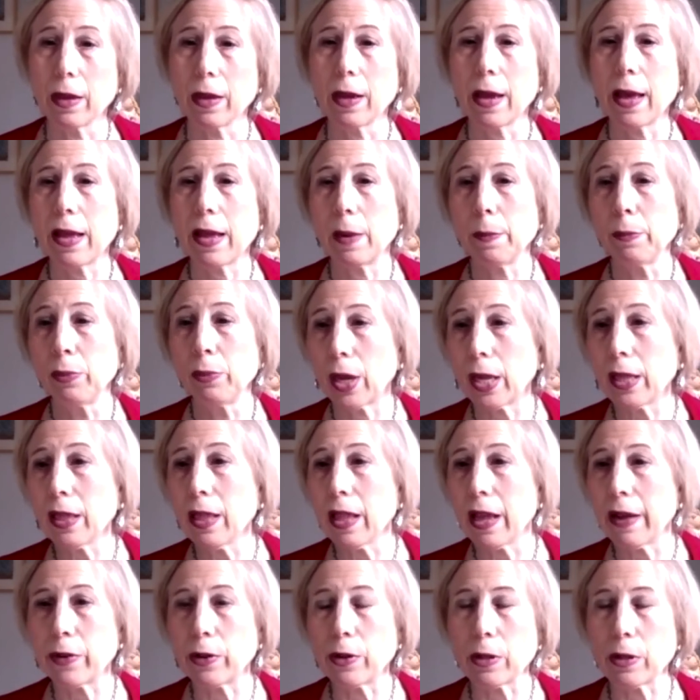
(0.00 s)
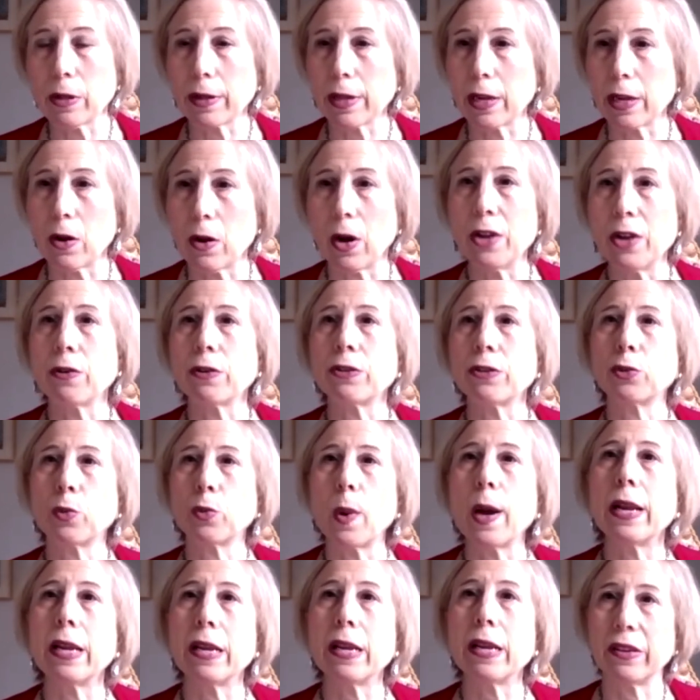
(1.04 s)
And a blood level, under
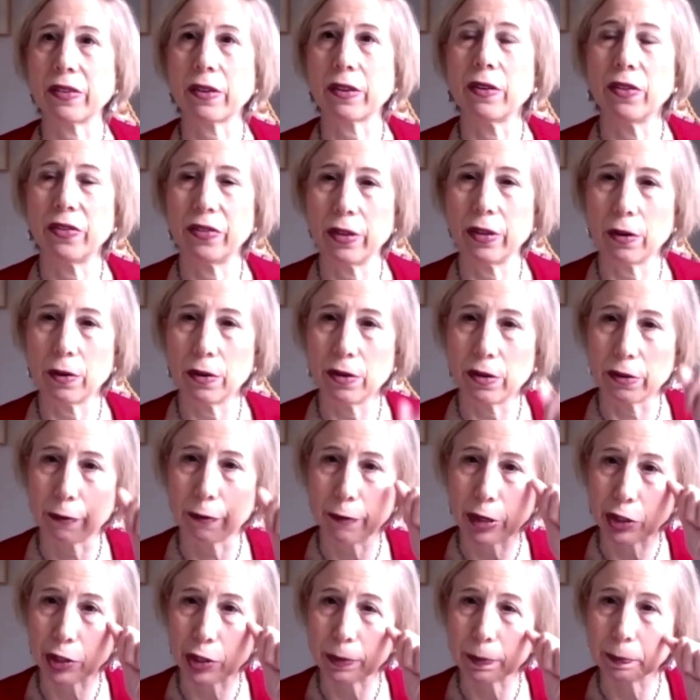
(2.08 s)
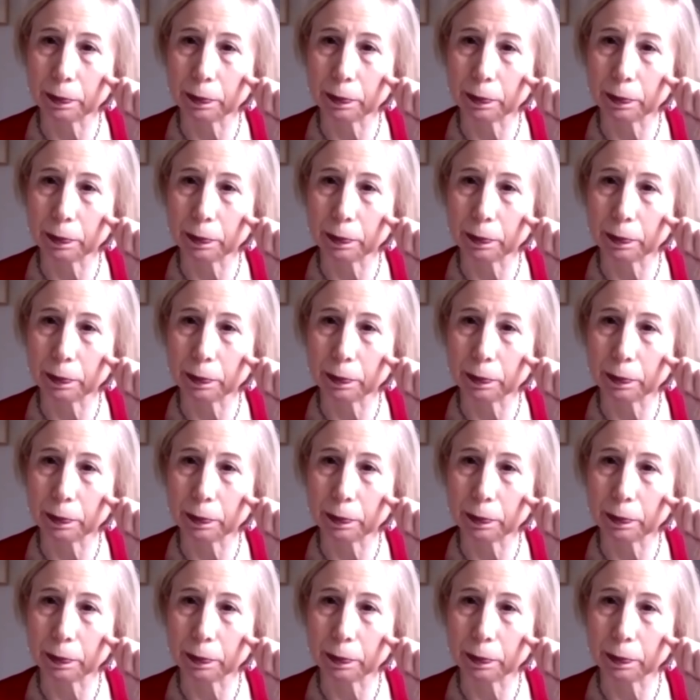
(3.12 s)
20 is considered deficient.